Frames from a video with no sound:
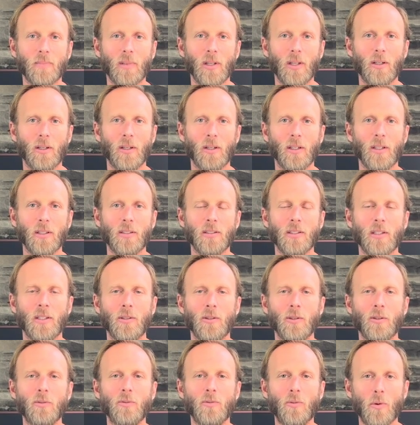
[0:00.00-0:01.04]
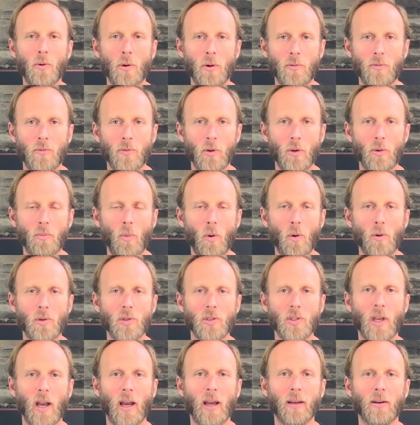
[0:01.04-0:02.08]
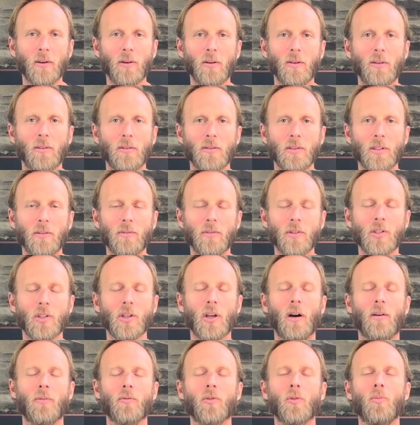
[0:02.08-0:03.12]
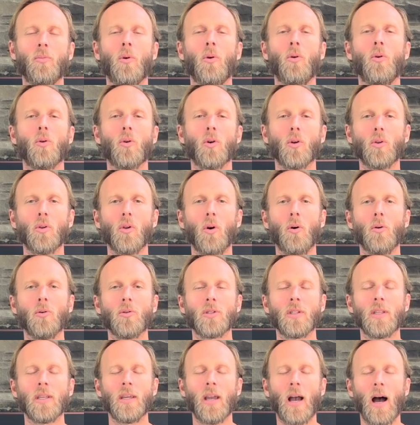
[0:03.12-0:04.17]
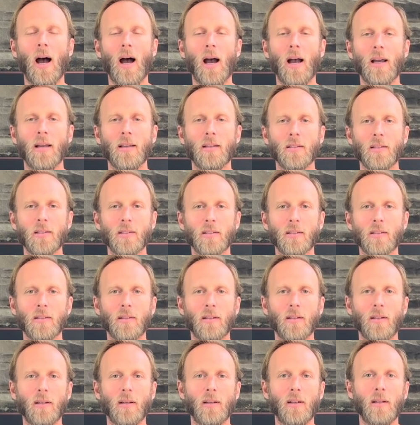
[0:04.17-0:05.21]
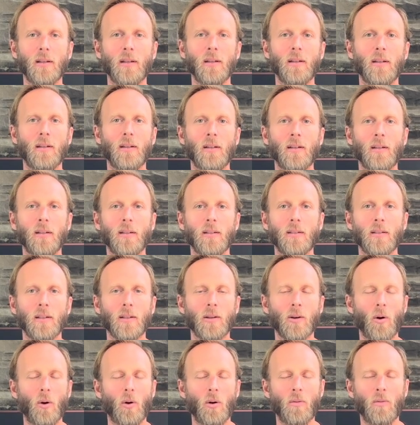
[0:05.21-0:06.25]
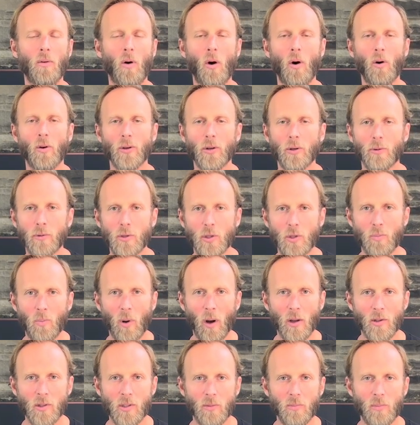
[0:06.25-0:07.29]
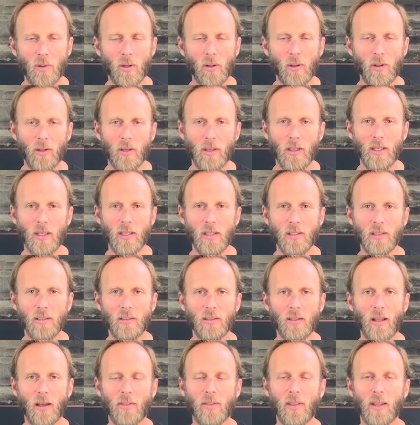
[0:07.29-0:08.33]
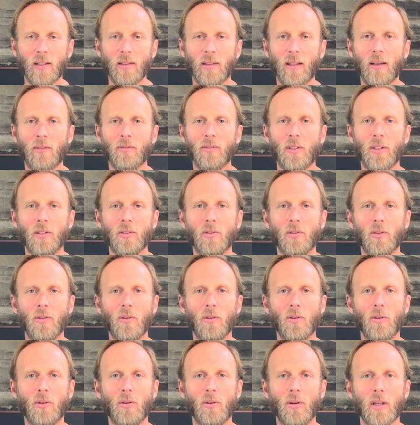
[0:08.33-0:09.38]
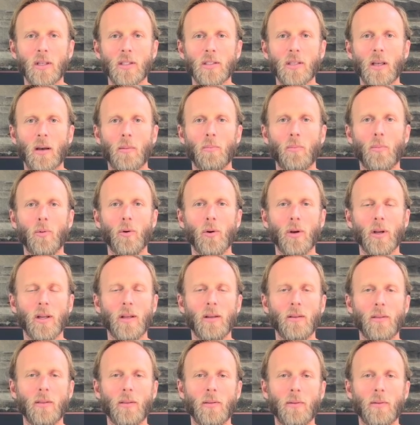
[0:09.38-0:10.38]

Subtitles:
Good. Continue for a few more cycles. If it's comfortable, close the eyes. Let go of all your responsibilities, nothing left to do except breathe.